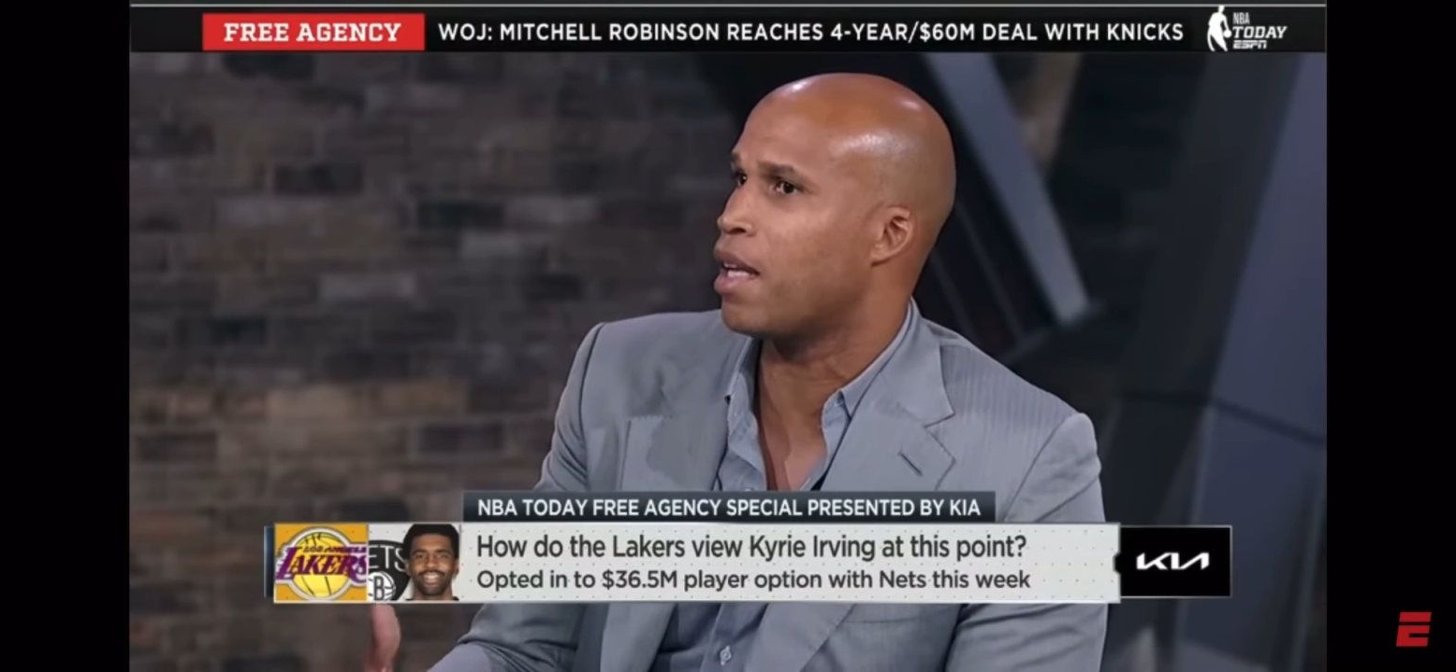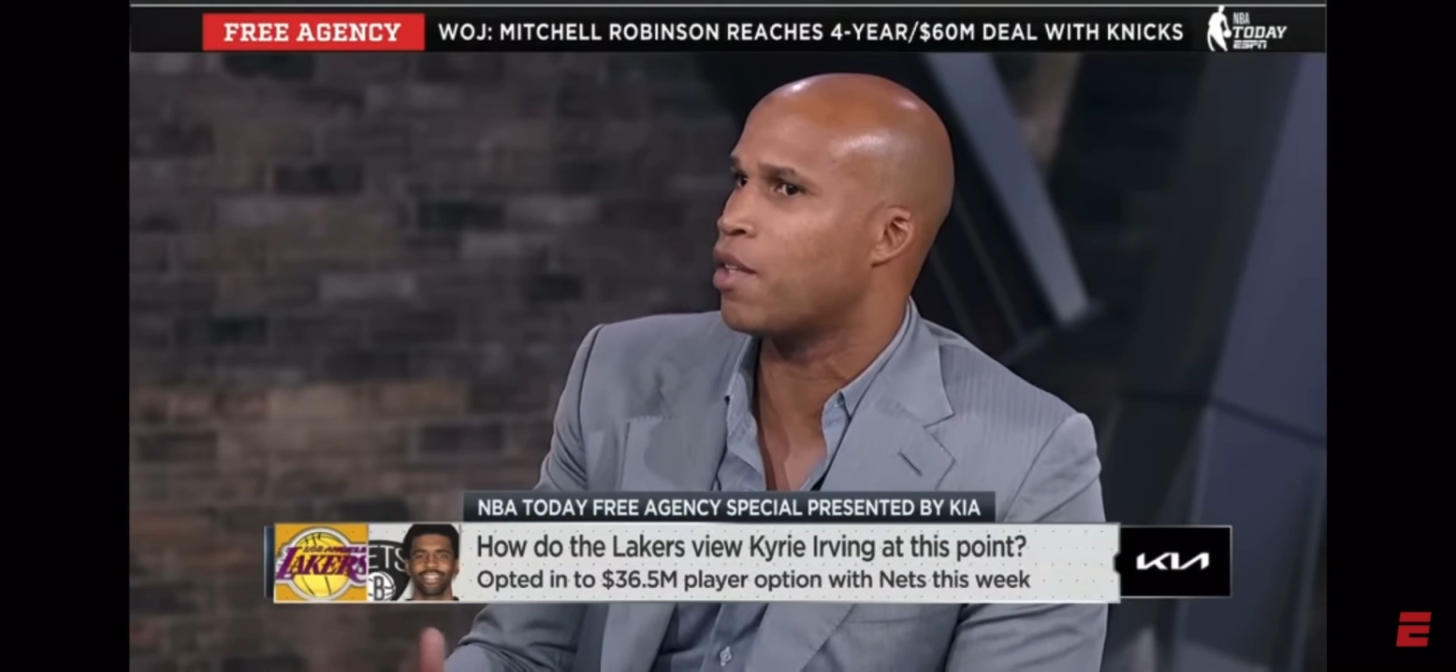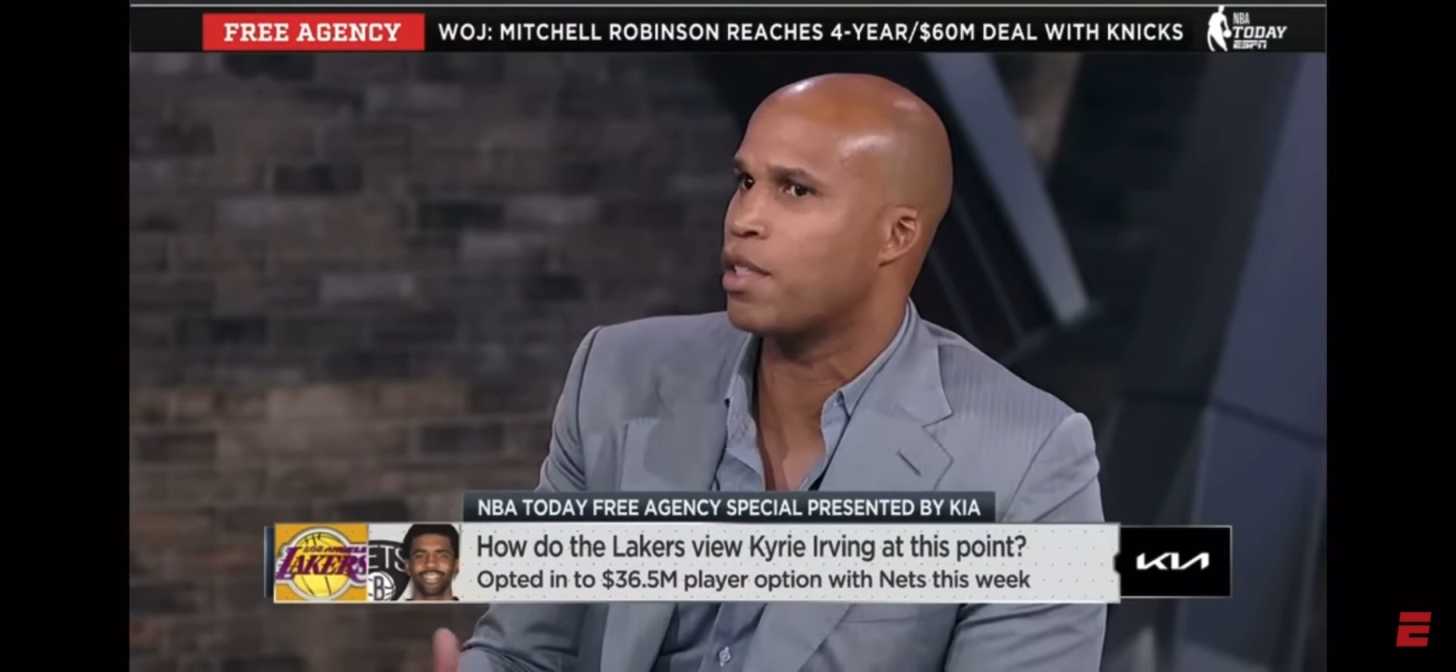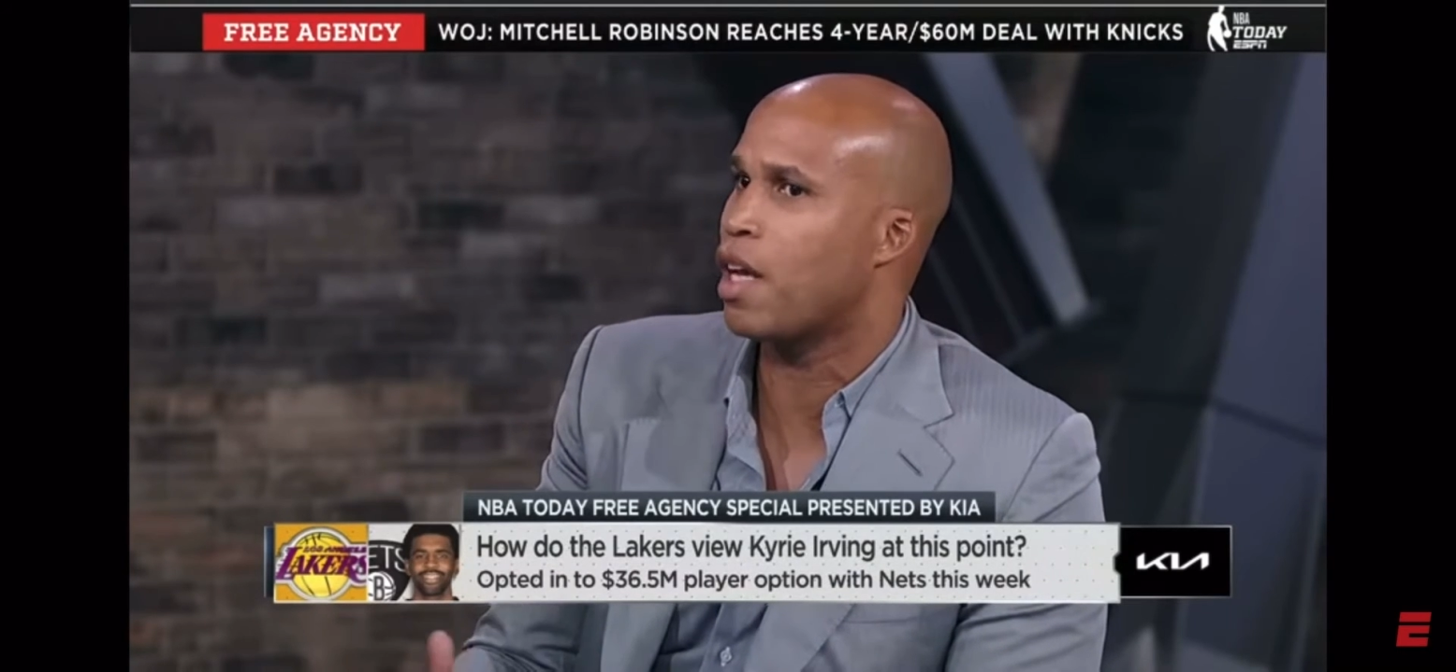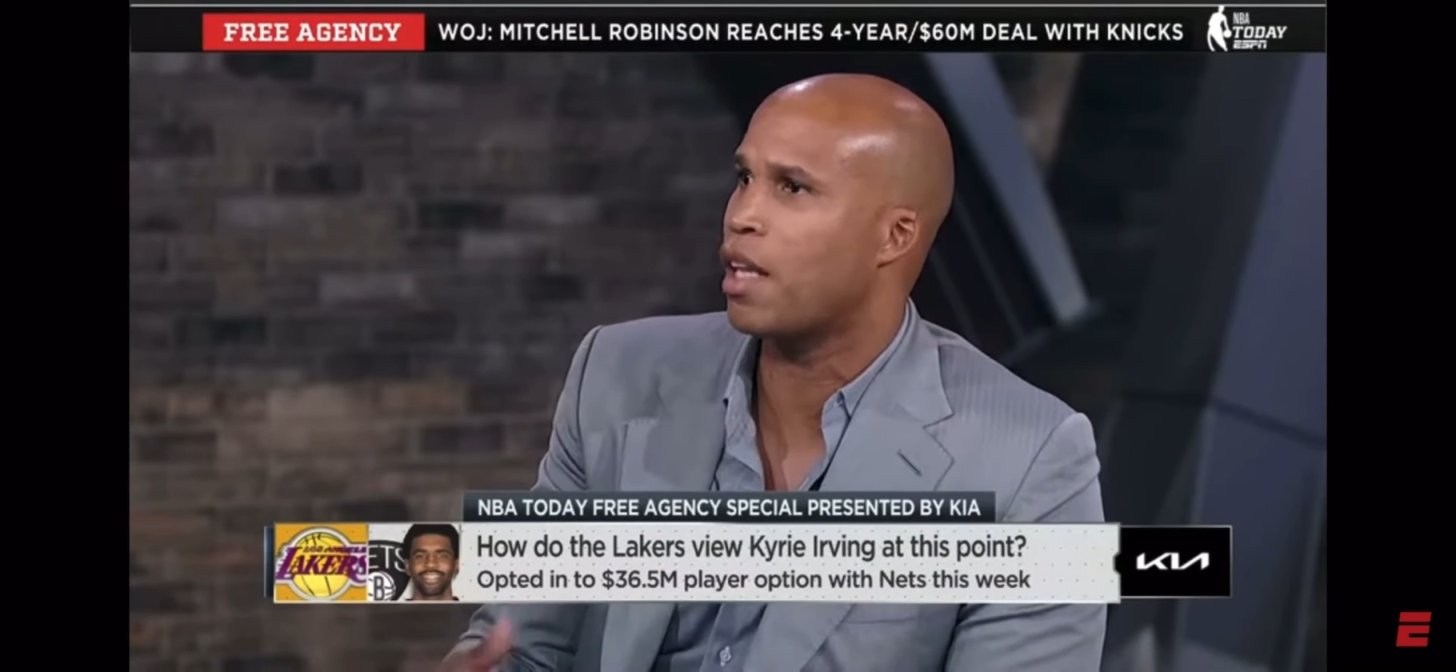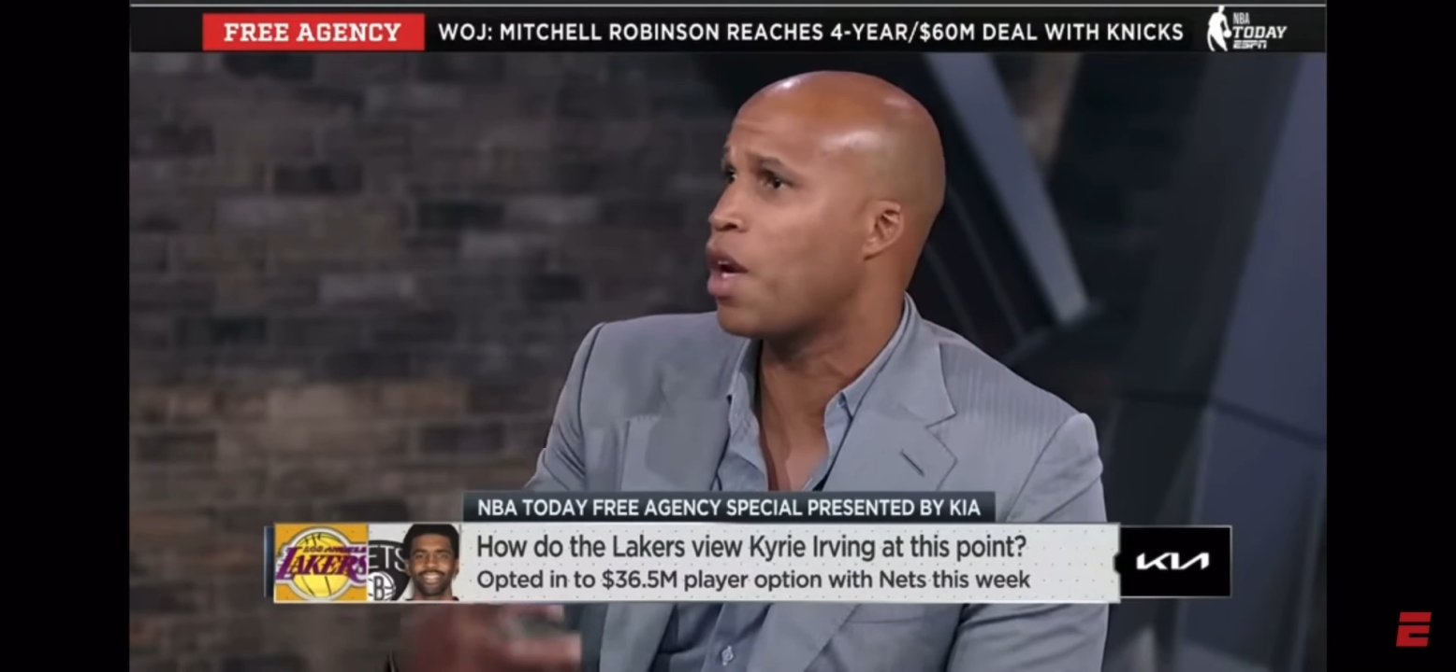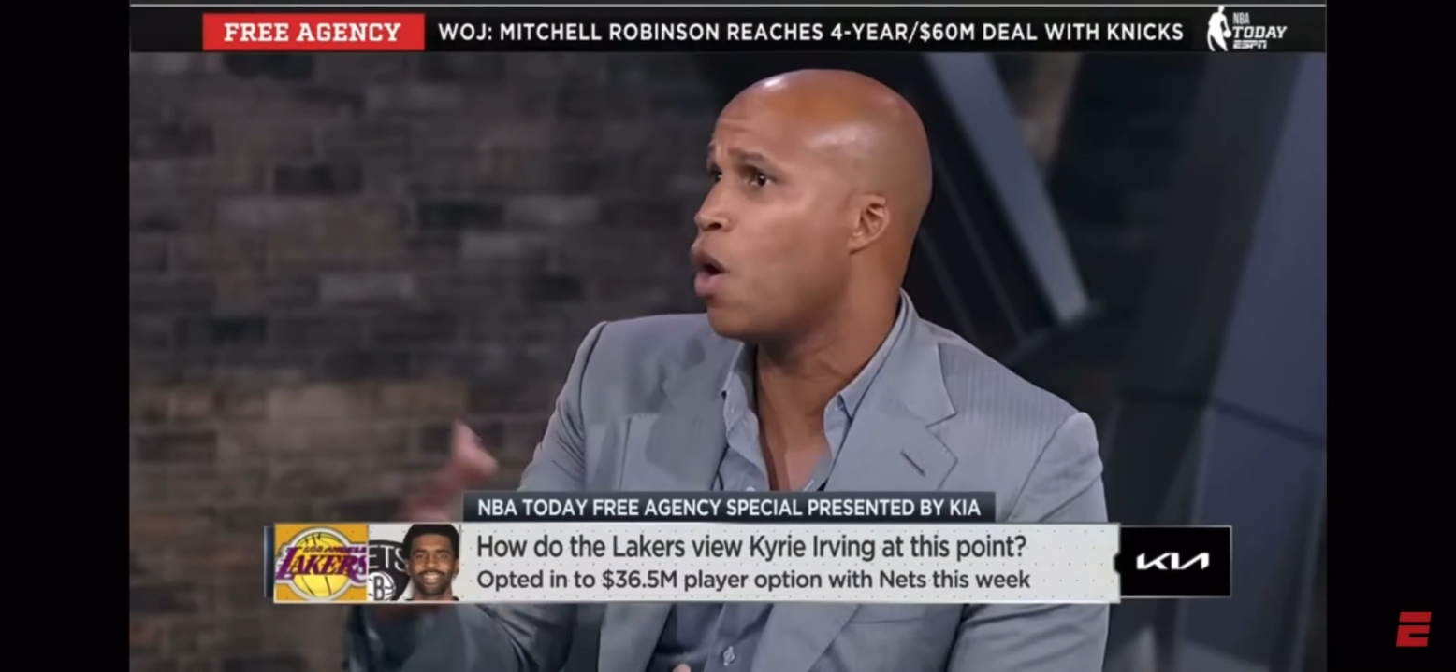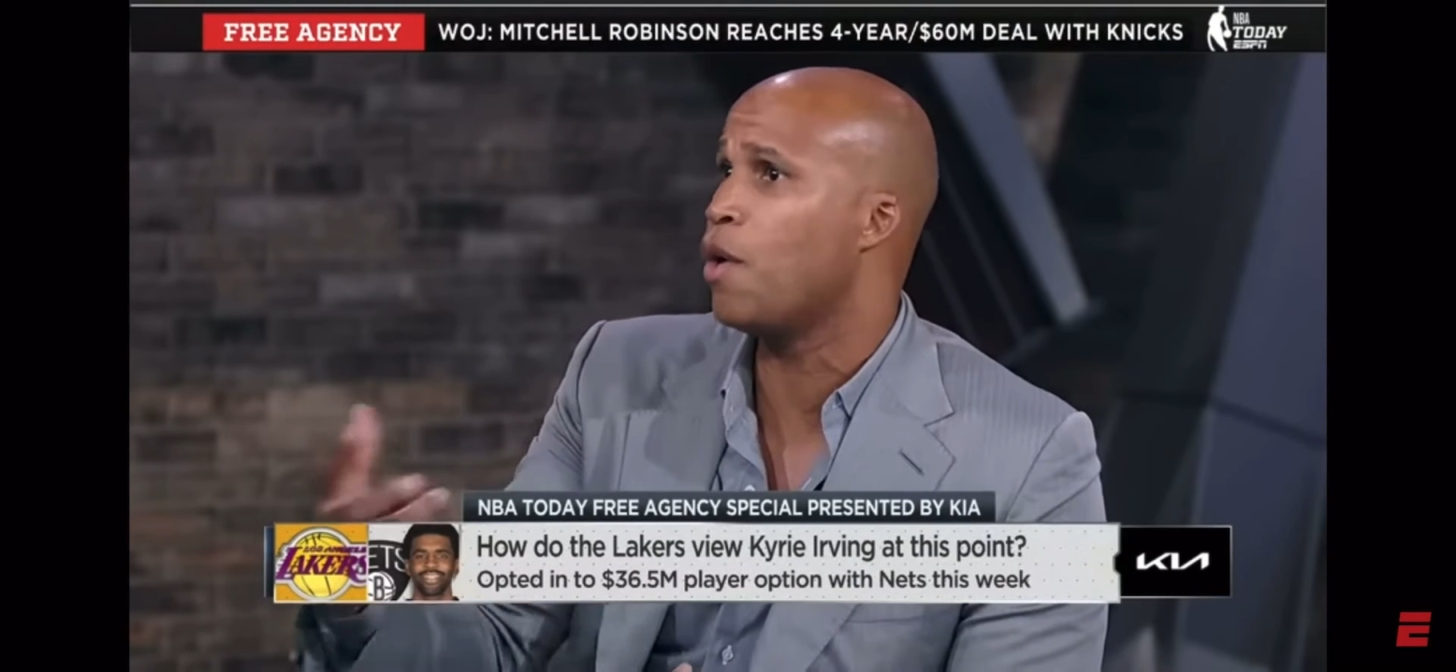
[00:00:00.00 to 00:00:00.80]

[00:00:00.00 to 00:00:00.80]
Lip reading: to get there, it's not like,